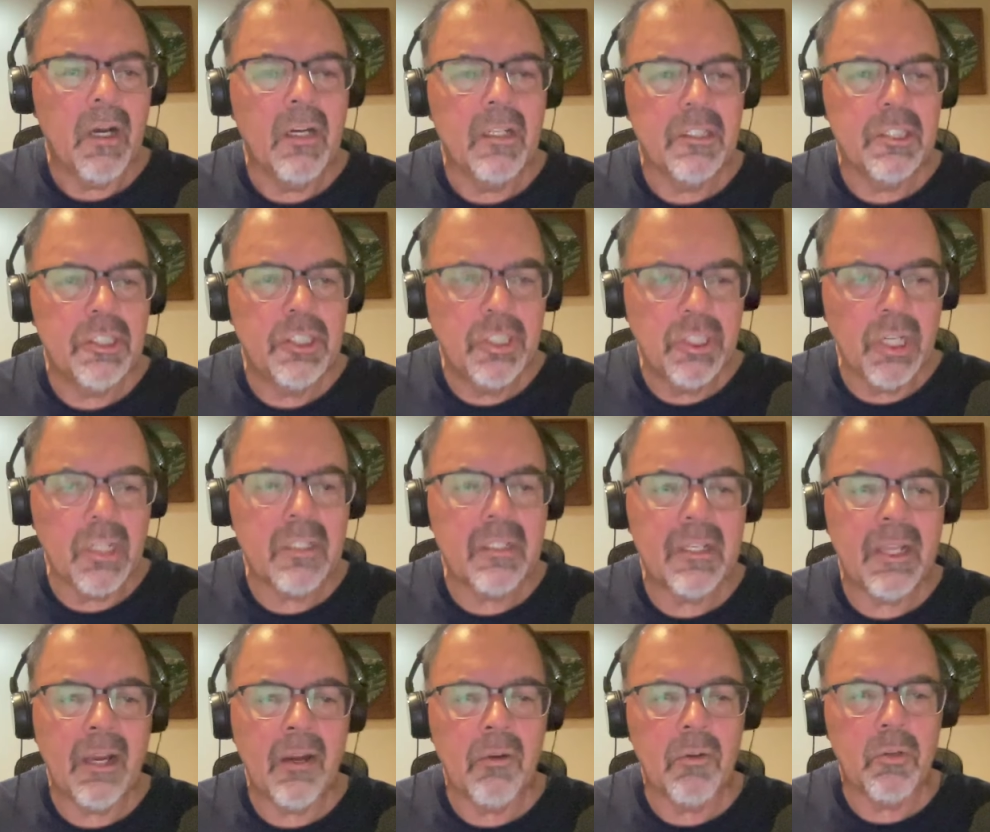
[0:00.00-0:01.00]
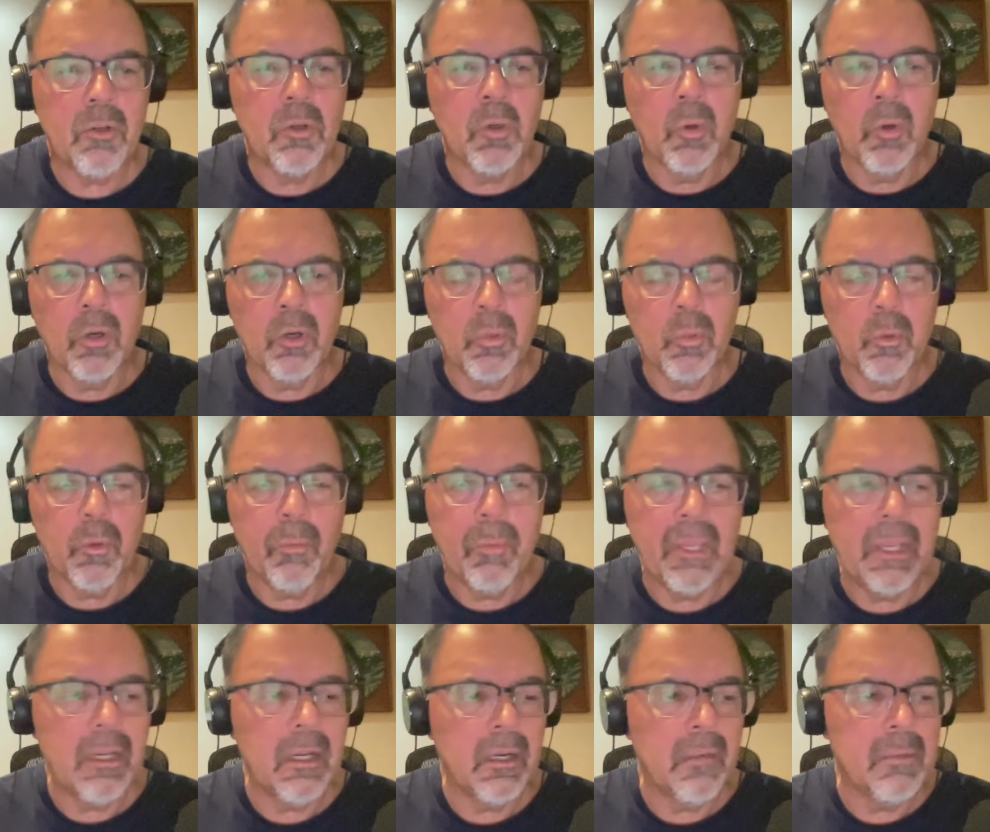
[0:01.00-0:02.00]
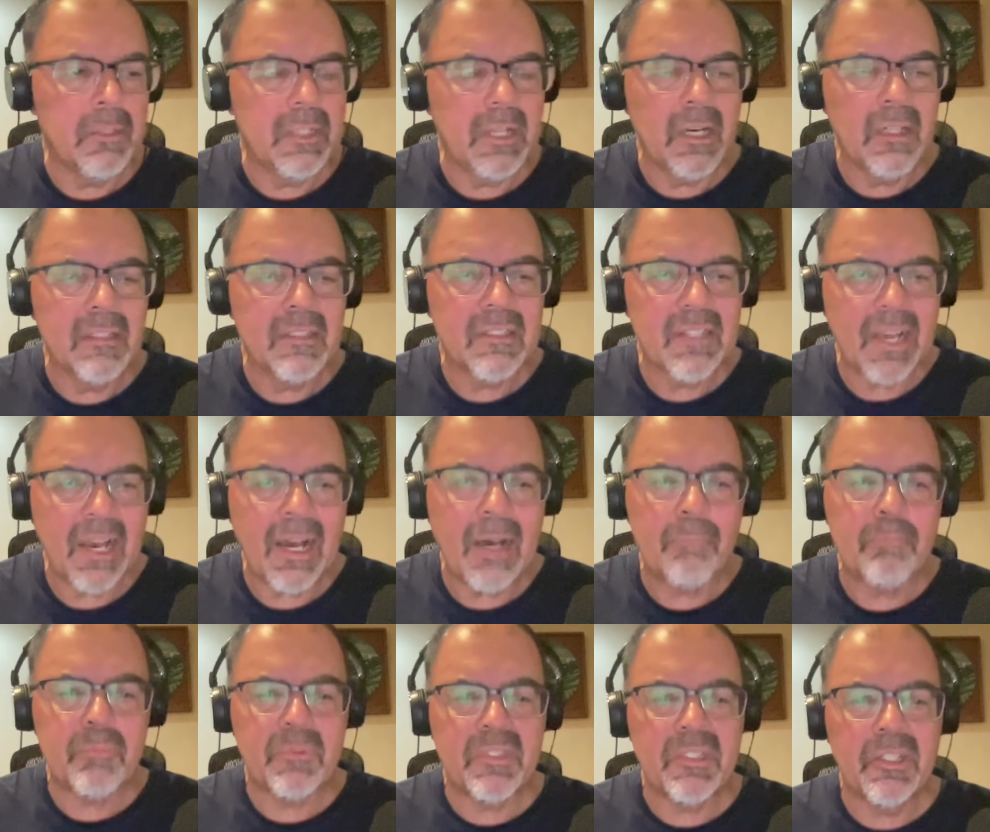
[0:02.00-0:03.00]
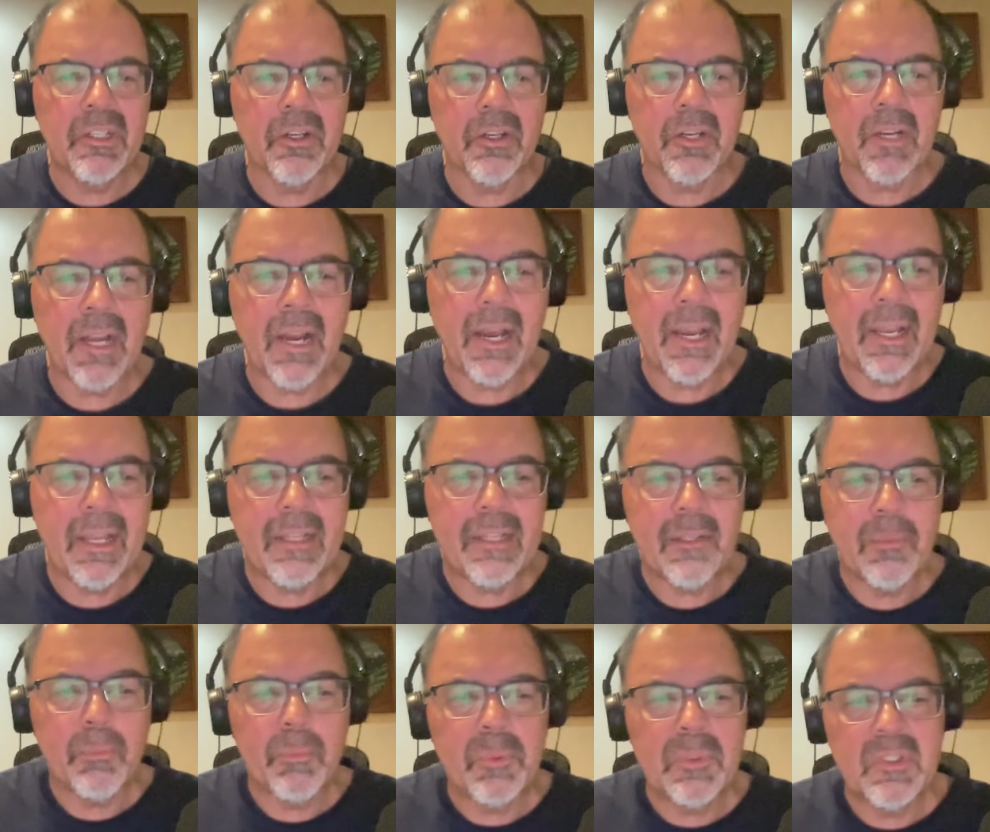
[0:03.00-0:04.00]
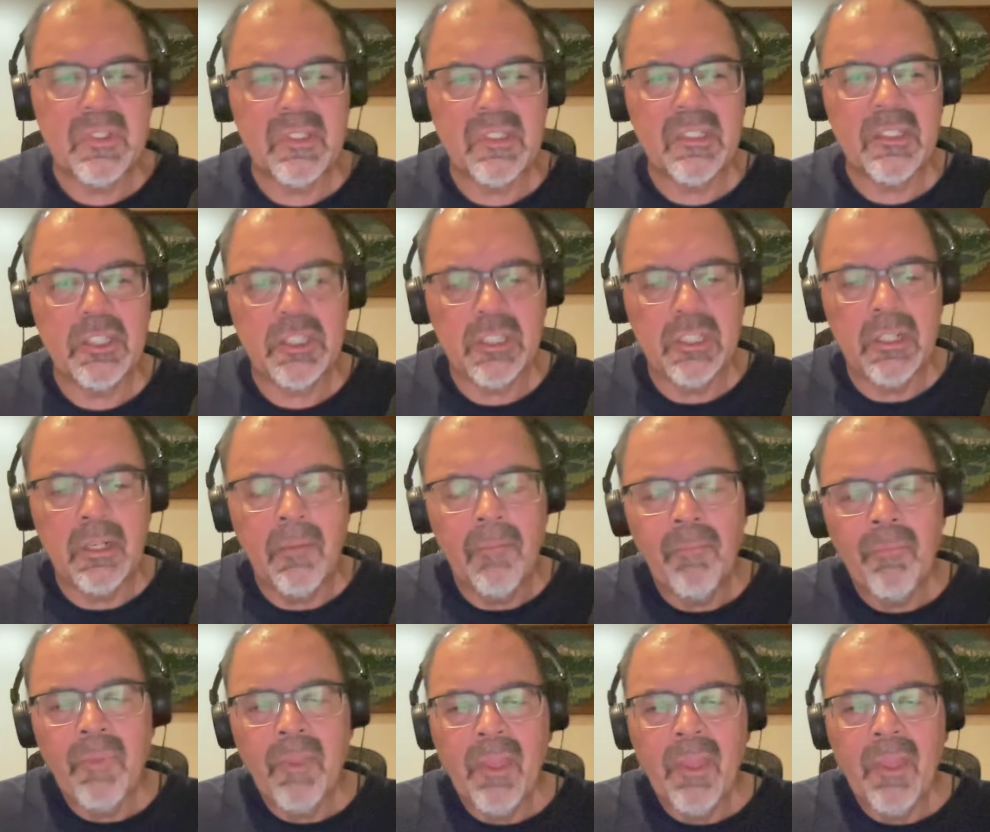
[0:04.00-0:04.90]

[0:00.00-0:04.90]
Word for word: a shutdown corner, would become a, a top tier guy at the position.